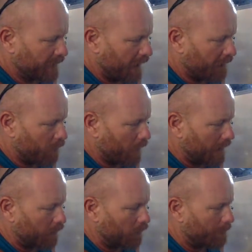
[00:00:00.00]
Other
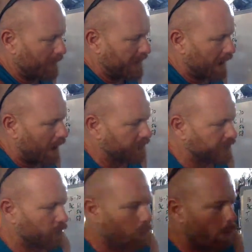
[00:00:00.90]
wing would be
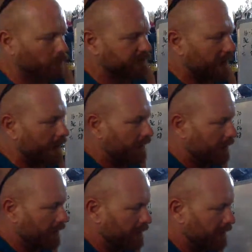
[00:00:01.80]
under the water.
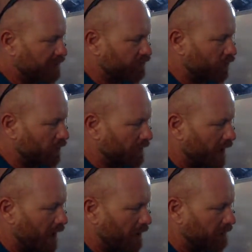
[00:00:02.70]
Let's draw on the
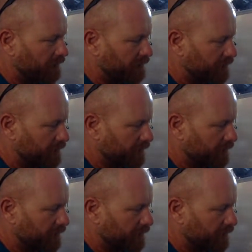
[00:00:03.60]
hulls.